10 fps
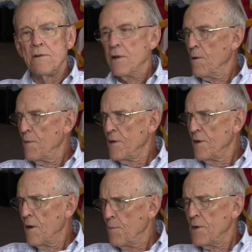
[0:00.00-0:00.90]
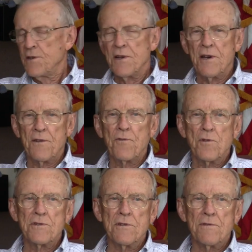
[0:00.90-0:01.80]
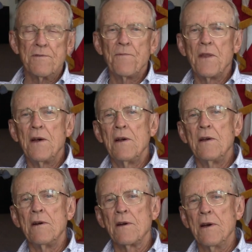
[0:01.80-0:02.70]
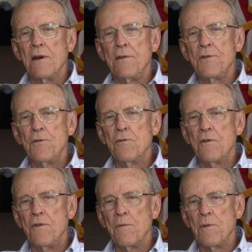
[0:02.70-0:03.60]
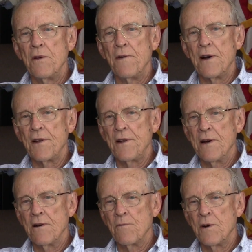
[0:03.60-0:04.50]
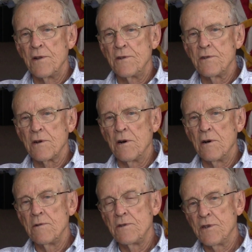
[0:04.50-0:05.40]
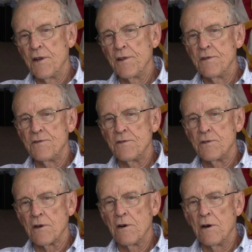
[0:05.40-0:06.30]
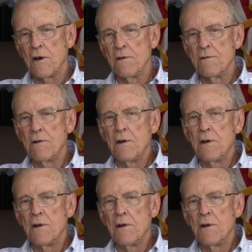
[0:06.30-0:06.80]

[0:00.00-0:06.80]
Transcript: Did I mention? Yeah, I mentioned I had four children. Okay, two of them live out of town. One in Chicago. Son lives in Chicago.